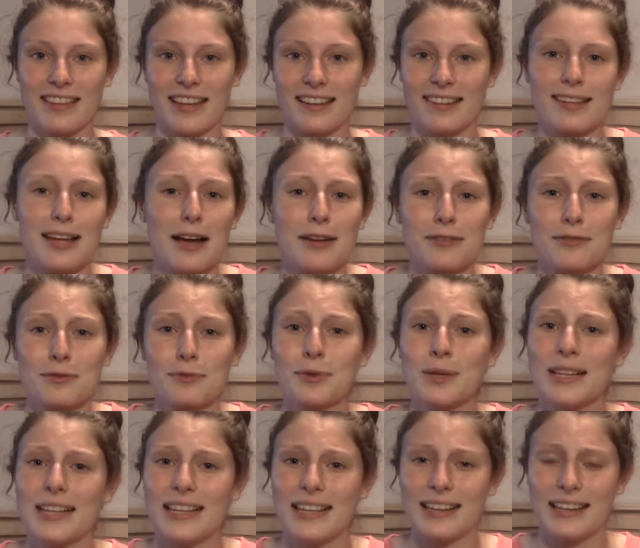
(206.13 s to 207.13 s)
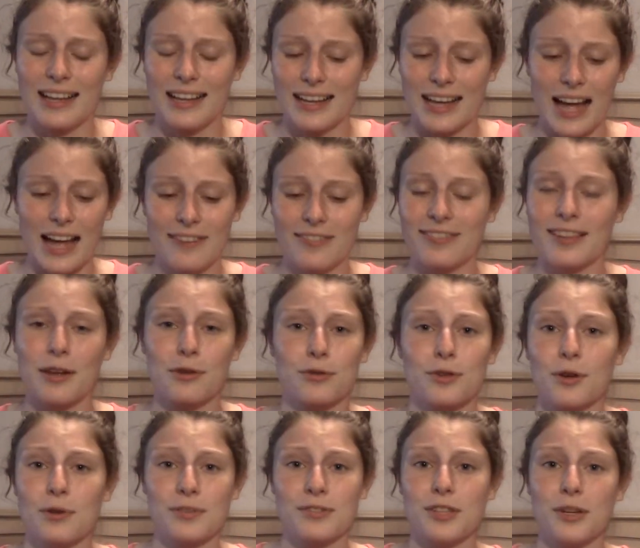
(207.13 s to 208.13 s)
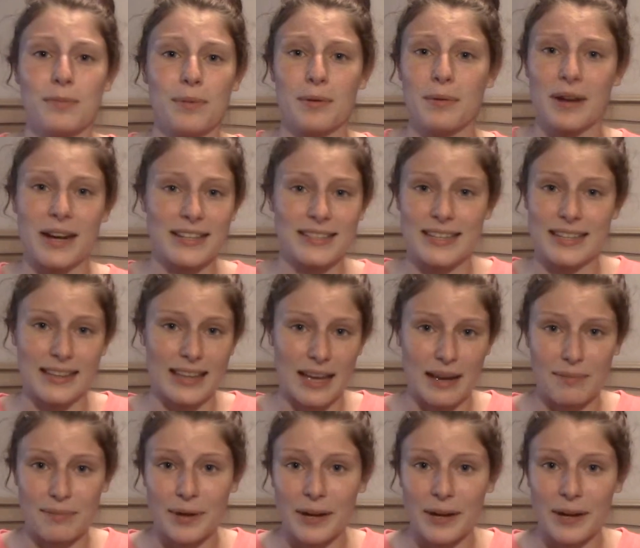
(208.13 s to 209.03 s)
That sounds really, like, I sound so stupid when I say that,